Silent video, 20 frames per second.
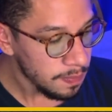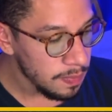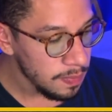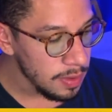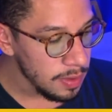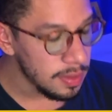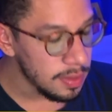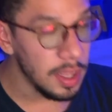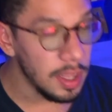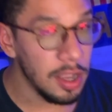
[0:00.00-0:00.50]

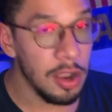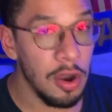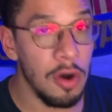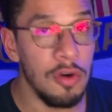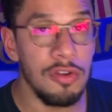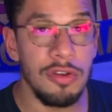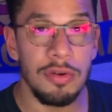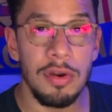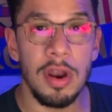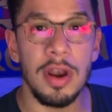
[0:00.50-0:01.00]
the
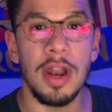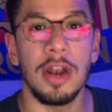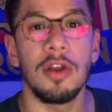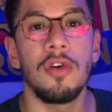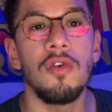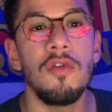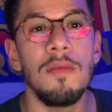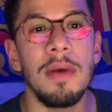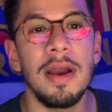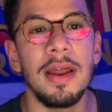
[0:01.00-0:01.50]
coach Ronald
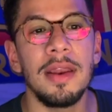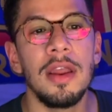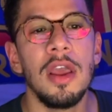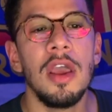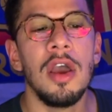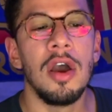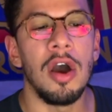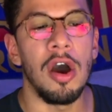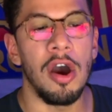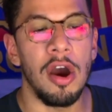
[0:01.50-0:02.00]
Koeman,
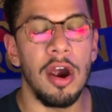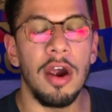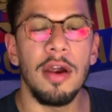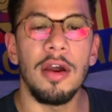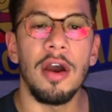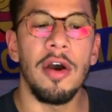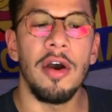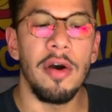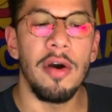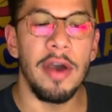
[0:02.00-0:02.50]

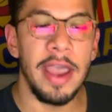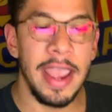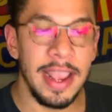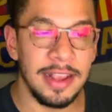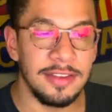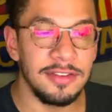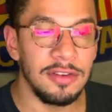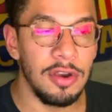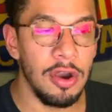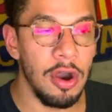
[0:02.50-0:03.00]
our
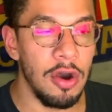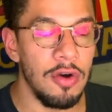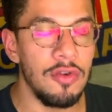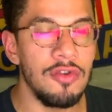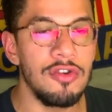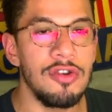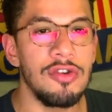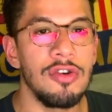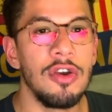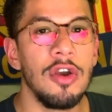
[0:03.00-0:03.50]

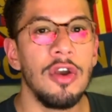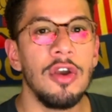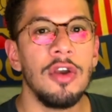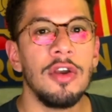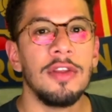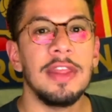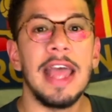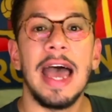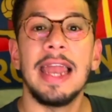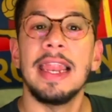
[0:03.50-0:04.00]
ex-coach
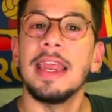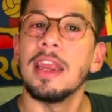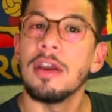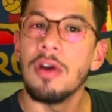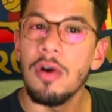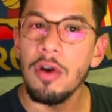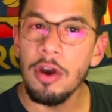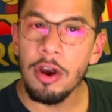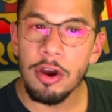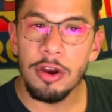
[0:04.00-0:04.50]
that let him
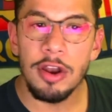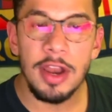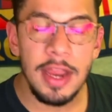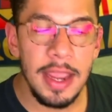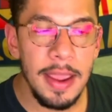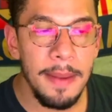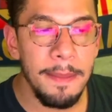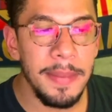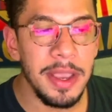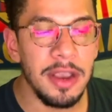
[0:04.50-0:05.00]
go
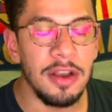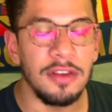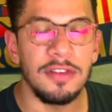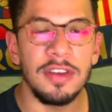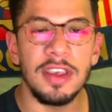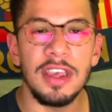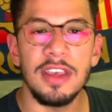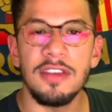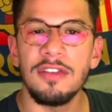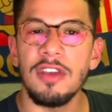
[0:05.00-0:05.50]
early because
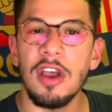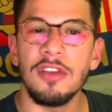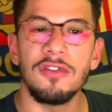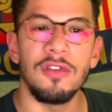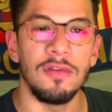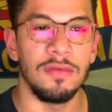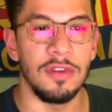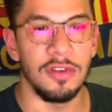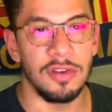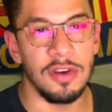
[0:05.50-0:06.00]
he saw
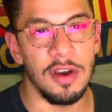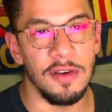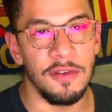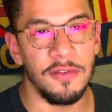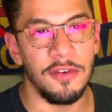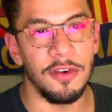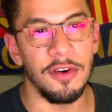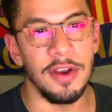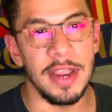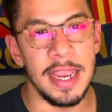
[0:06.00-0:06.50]
some
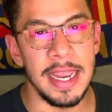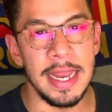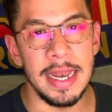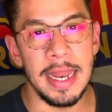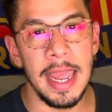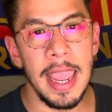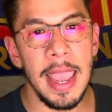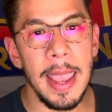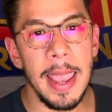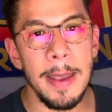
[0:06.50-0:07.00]
discomfort in
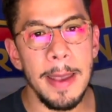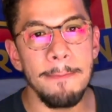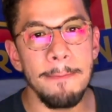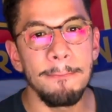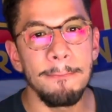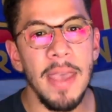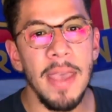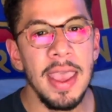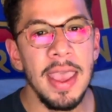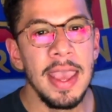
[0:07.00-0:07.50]
him.
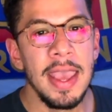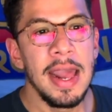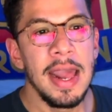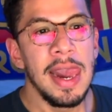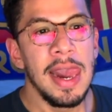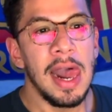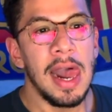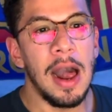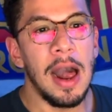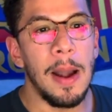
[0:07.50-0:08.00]

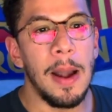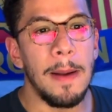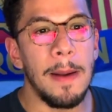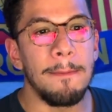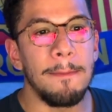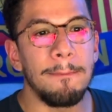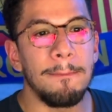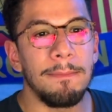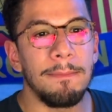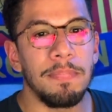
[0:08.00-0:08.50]

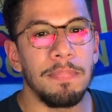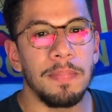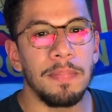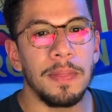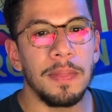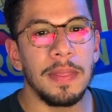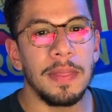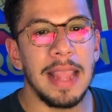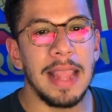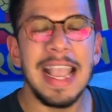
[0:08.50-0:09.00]

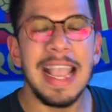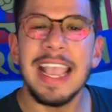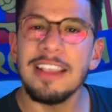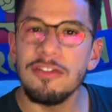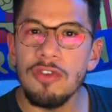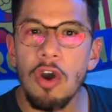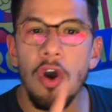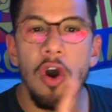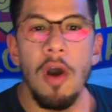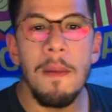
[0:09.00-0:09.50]
I guess
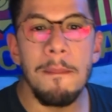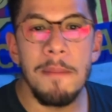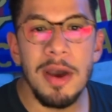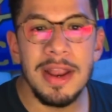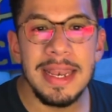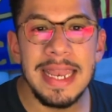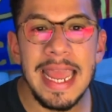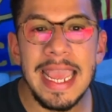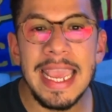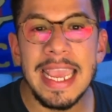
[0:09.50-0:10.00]
no. On
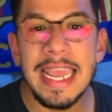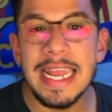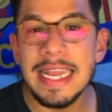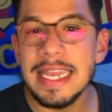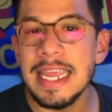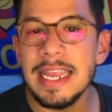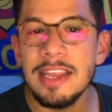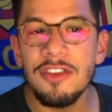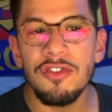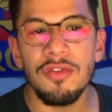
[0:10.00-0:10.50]
Monday he
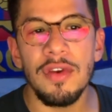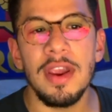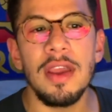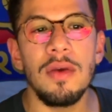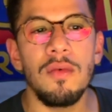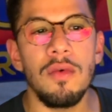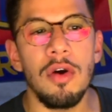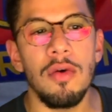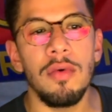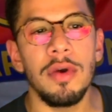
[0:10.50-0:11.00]
didn't
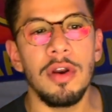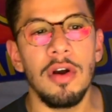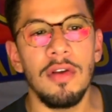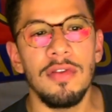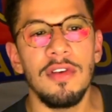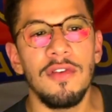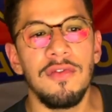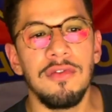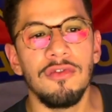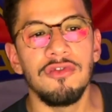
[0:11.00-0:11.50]
train with all
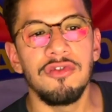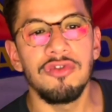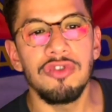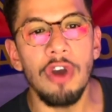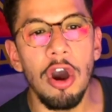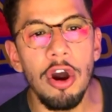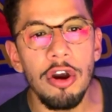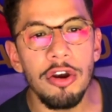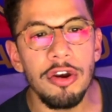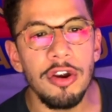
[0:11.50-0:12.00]
the full
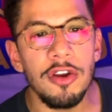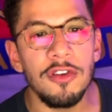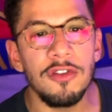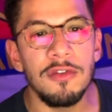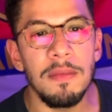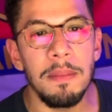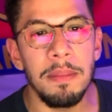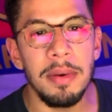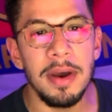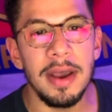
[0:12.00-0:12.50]
starters,
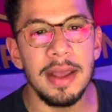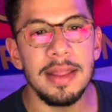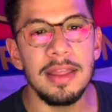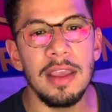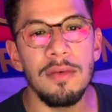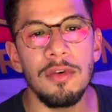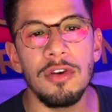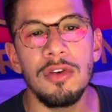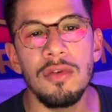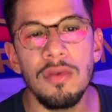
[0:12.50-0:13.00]
but they
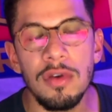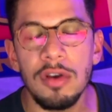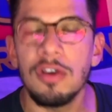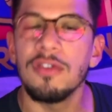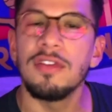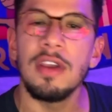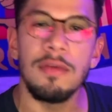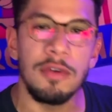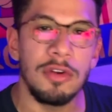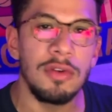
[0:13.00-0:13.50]
were
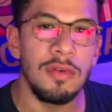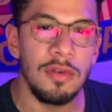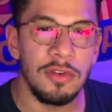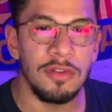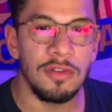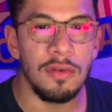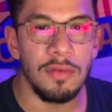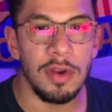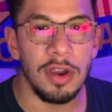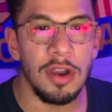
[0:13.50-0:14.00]
doing
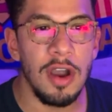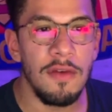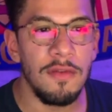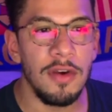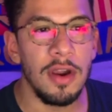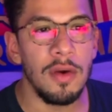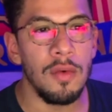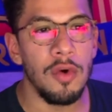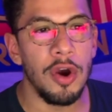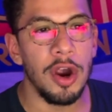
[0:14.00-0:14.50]
some
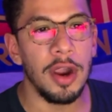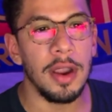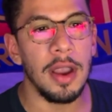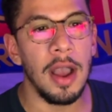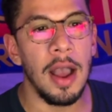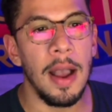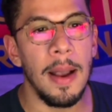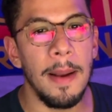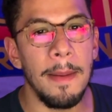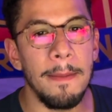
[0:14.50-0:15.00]
recovery work.
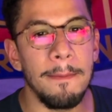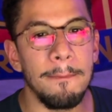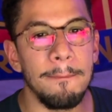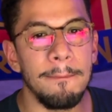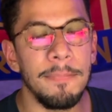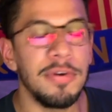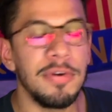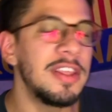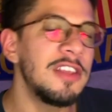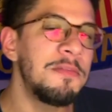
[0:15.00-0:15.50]

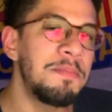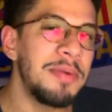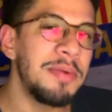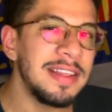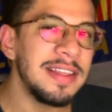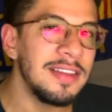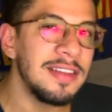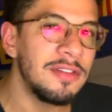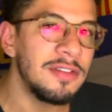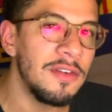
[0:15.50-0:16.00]
But this
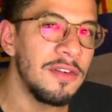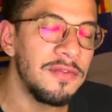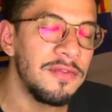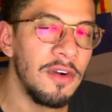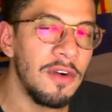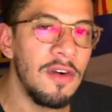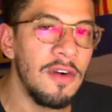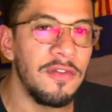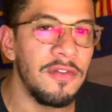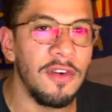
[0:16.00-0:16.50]
presence
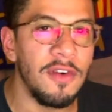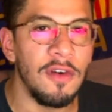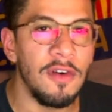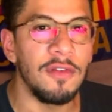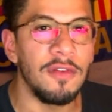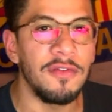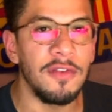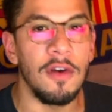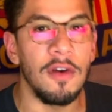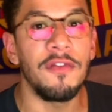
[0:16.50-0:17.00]

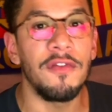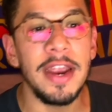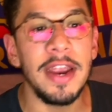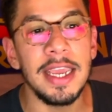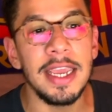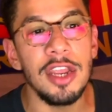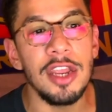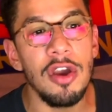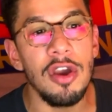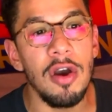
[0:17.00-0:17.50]
of
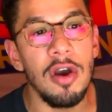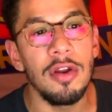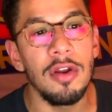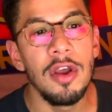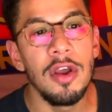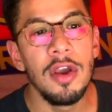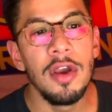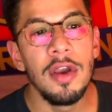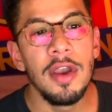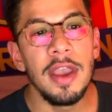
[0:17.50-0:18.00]
Frankie de Jong
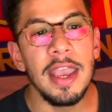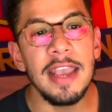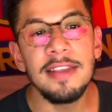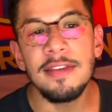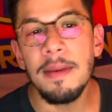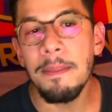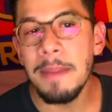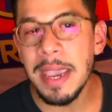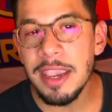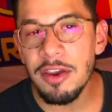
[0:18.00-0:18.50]
is
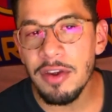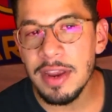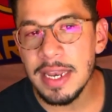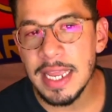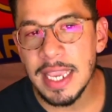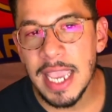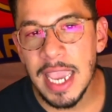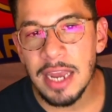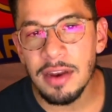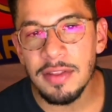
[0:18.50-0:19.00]
a major
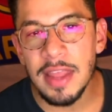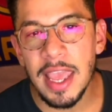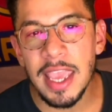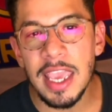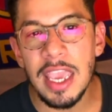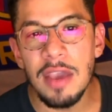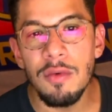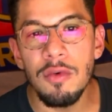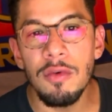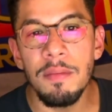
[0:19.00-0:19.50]
indicator that
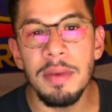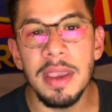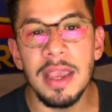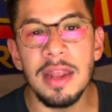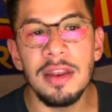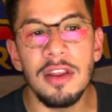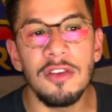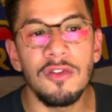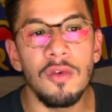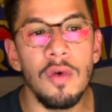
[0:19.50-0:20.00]
he will be
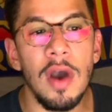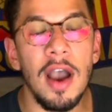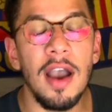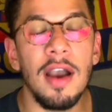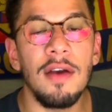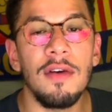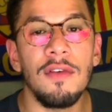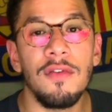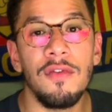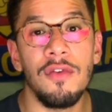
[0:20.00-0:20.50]
in the
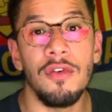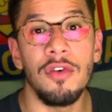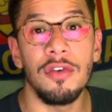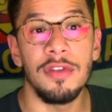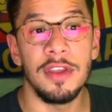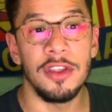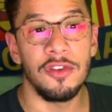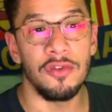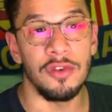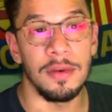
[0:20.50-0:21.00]
squad for
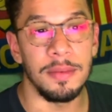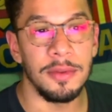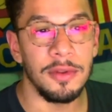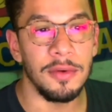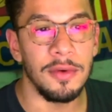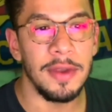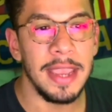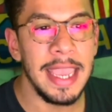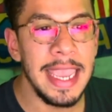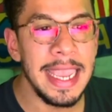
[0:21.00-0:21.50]
the trip
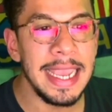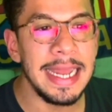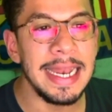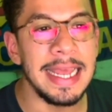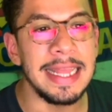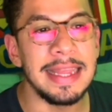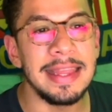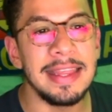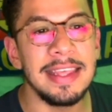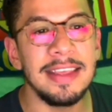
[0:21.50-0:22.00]
to
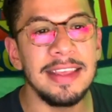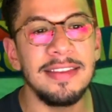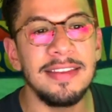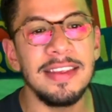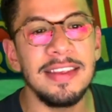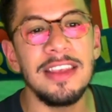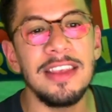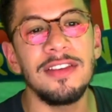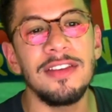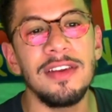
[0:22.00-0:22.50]
England. This
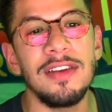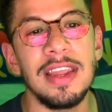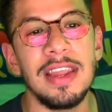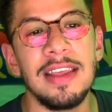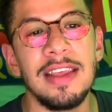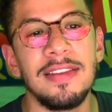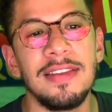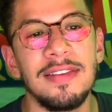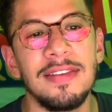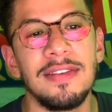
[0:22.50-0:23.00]
season
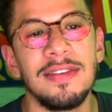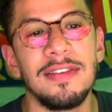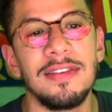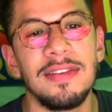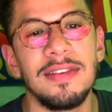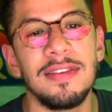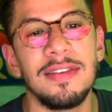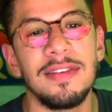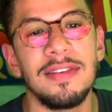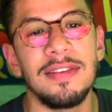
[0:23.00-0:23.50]

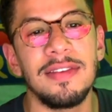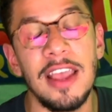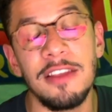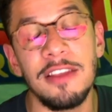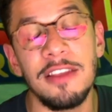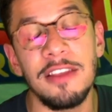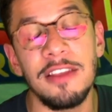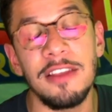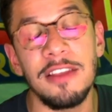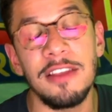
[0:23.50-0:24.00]
has been
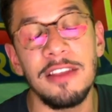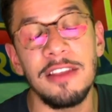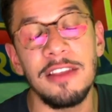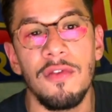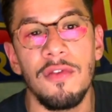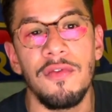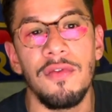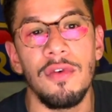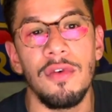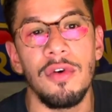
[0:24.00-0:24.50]
unusual
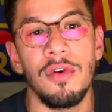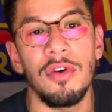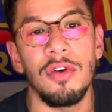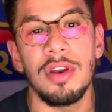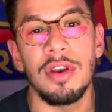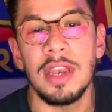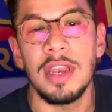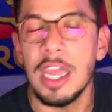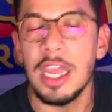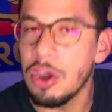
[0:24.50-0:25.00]
for
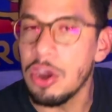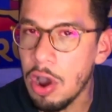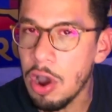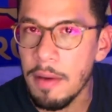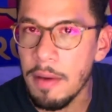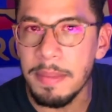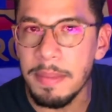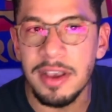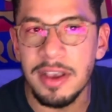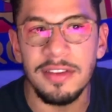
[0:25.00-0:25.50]
De
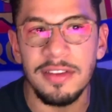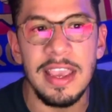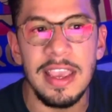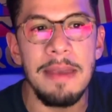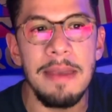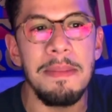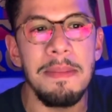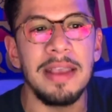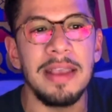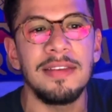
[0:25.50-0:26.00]
Jong because he
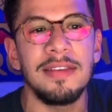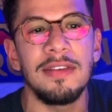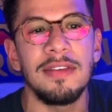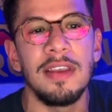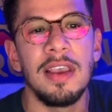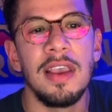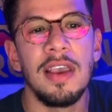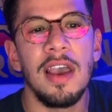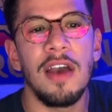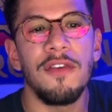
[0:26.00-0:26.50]
missed
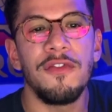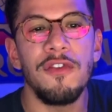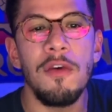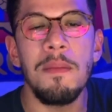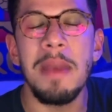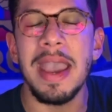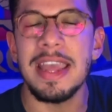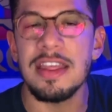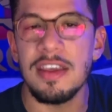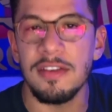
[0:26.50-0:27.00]
a few
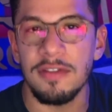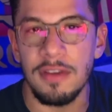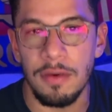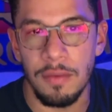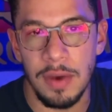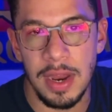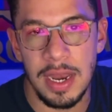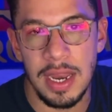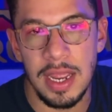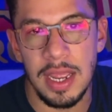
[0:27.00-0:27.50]
matches
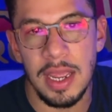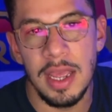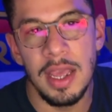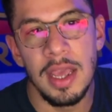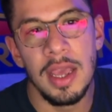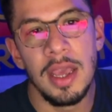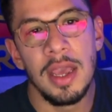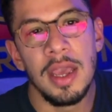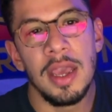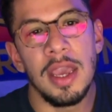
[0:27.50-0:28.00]
already,
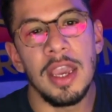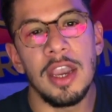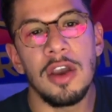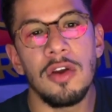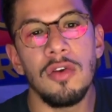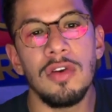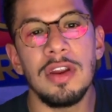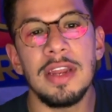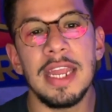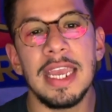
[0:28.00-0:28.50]

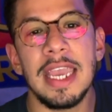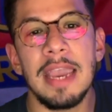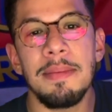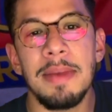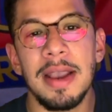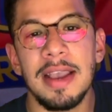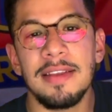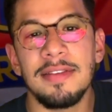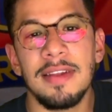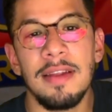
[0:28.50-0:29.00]
including the game
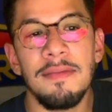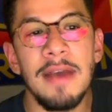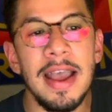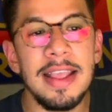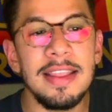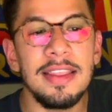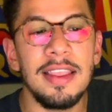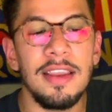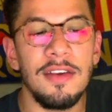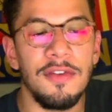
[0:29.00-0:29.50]
against
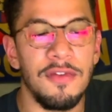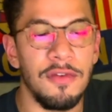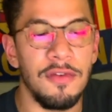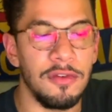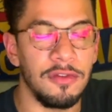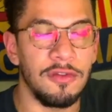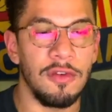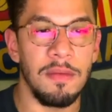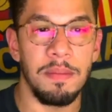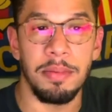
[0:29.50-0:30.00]
Levante for
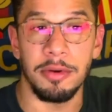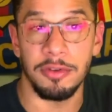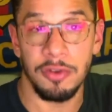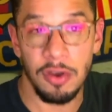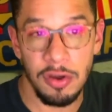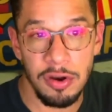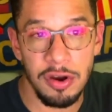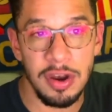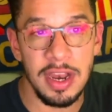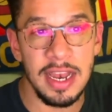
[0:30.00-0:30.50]
some
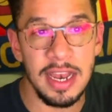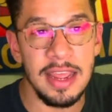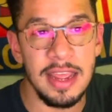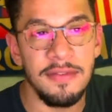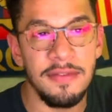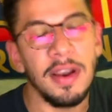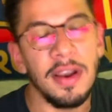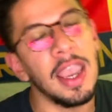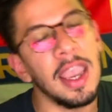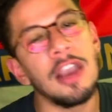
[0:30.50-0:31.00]
paternity
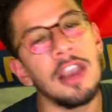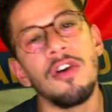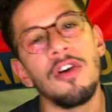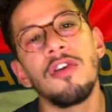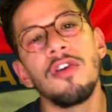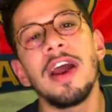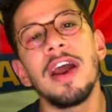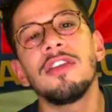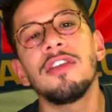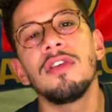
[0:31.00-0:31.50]
leave. Again,
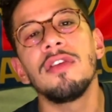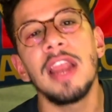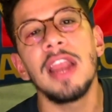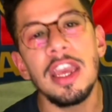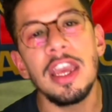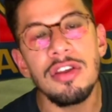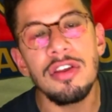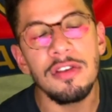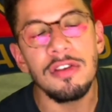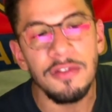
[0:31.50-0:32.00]

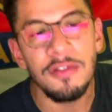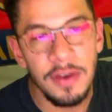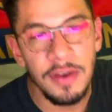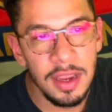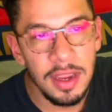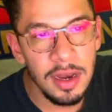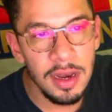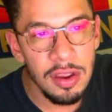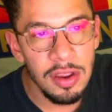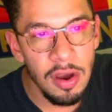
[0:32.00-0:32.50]
congratulations,
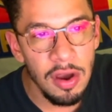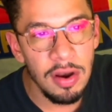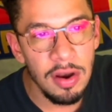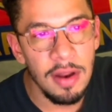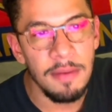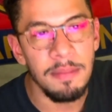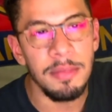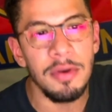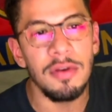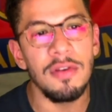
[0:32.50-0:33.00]
Frankie de Jong, a
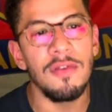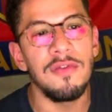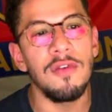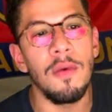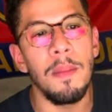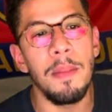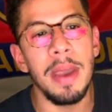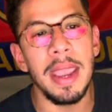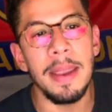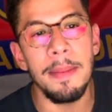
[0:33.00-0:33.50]
beautiful
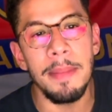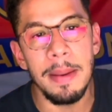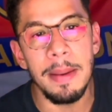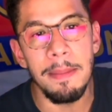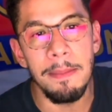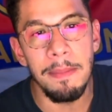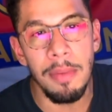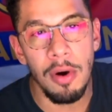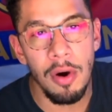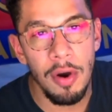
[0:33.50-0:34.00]
baby
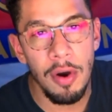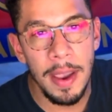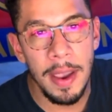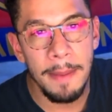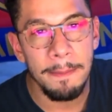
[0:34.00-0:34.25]
boy.